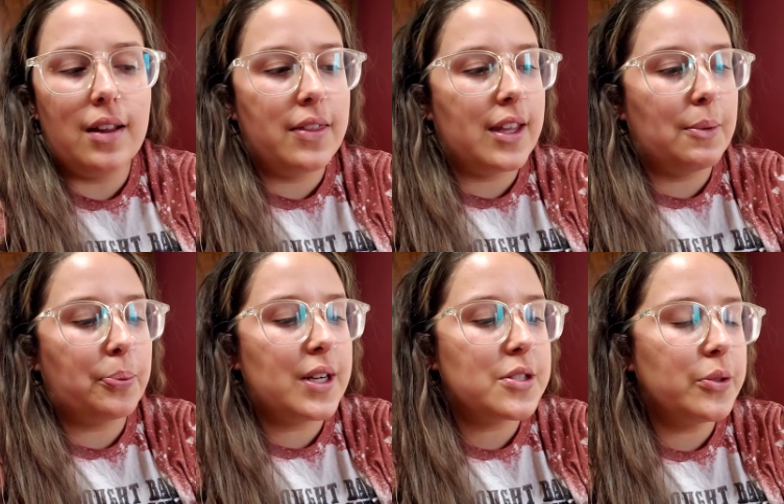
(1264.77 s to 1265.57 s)
the
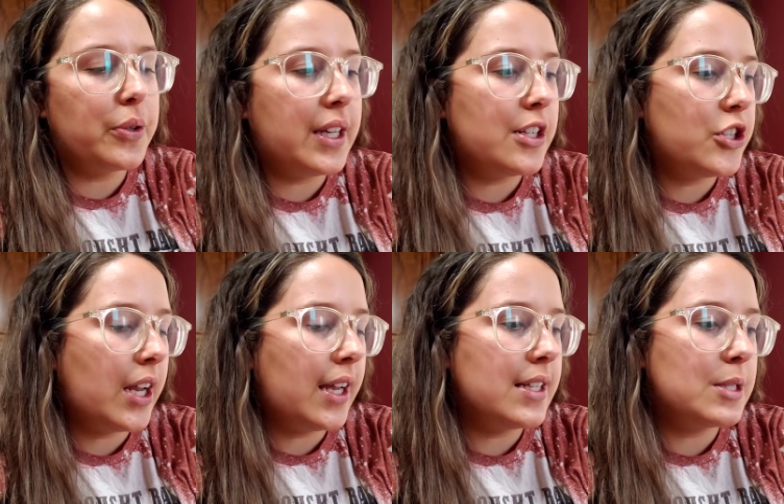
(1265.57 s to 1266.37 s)
preschool
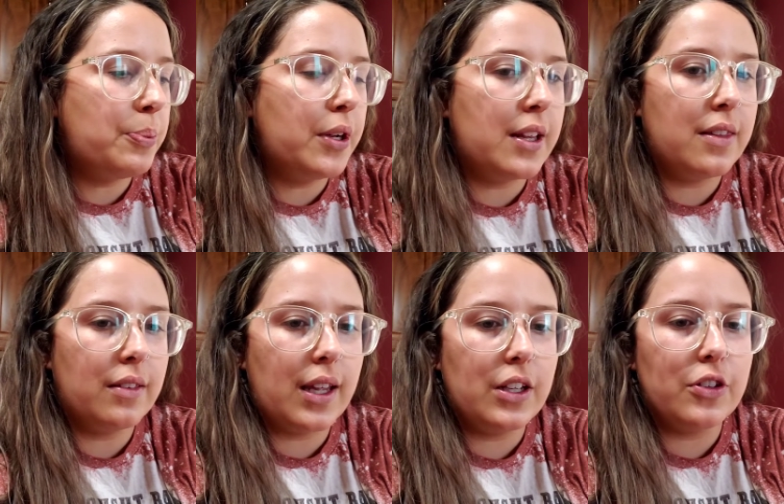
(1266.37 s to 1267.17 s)
keychains, putting the
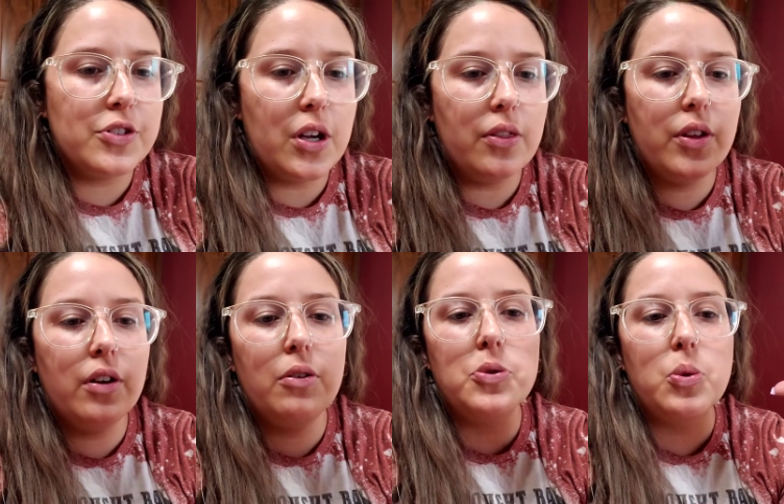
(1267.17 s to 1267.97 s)
lanyards on
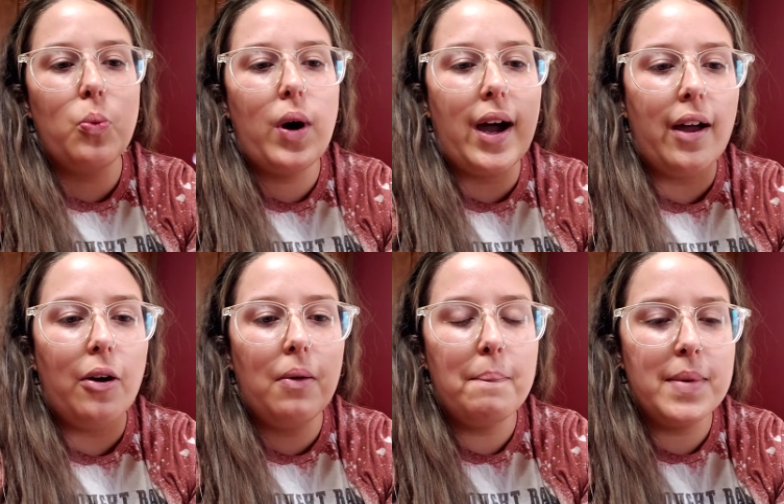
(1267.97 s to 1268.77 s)
those while
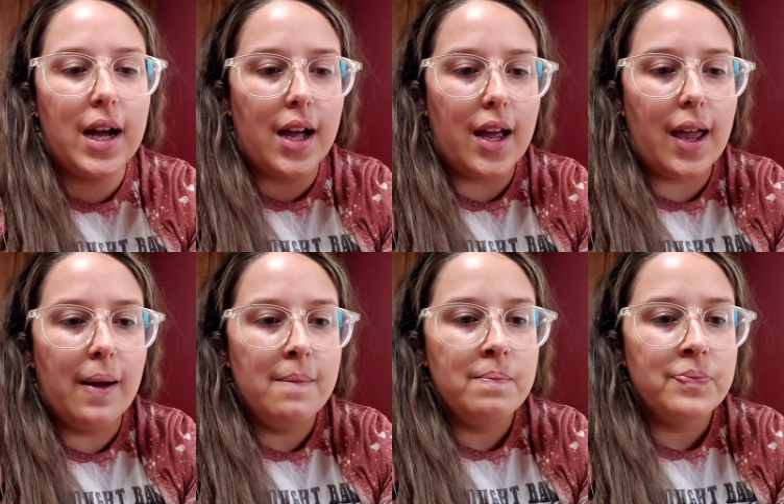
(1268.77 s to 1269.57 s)
my
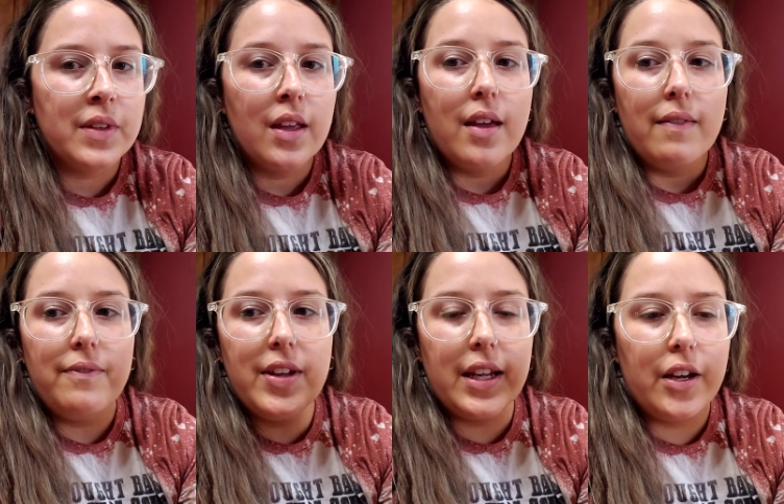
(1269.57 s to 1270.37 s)

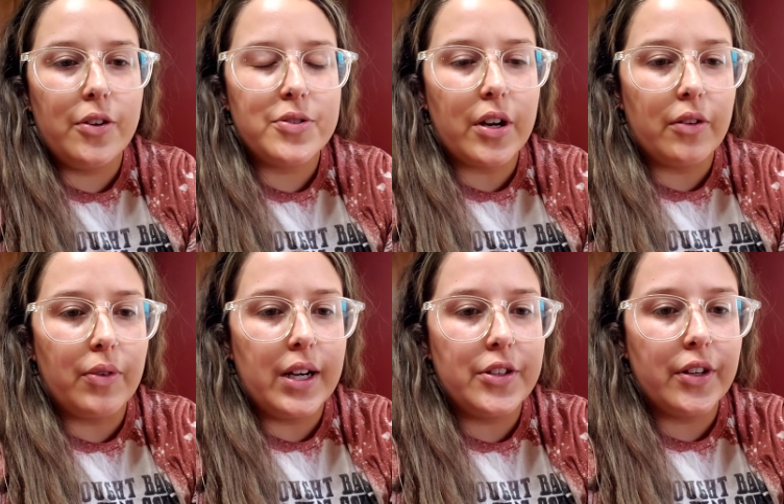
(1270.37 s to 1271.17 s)
videos are
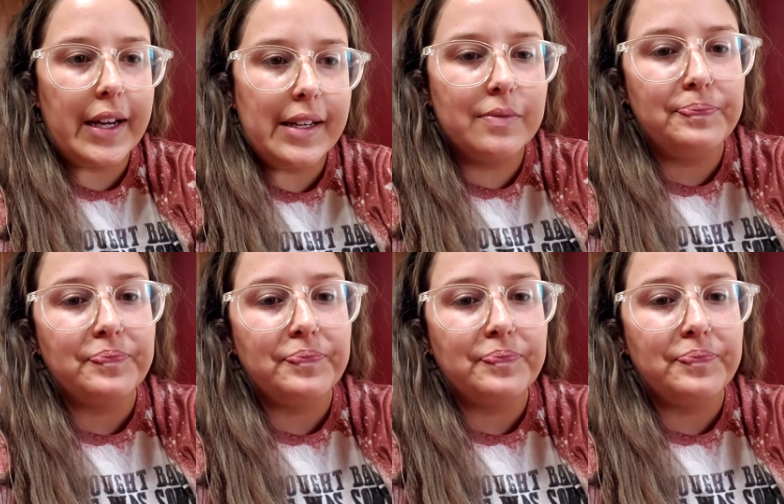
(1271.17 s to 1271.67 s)
rendering.